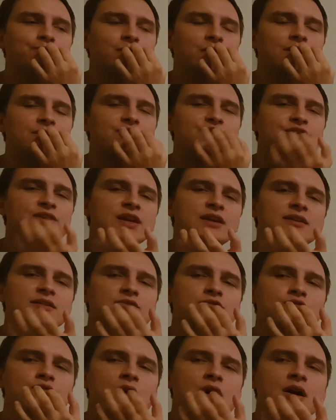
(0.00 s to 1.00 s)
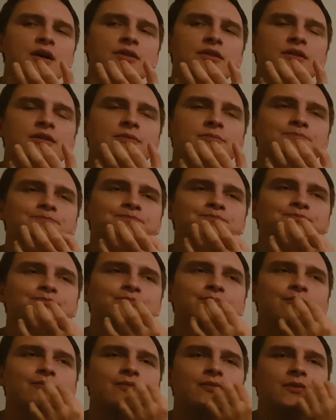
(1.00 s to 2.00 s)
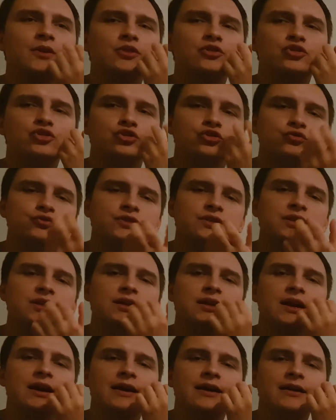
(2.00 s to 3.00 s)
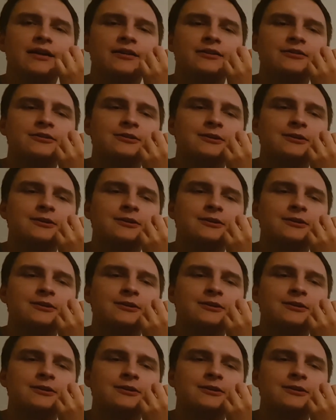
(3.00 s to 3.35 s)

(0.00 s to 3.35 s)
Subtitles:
it stays rather juicy and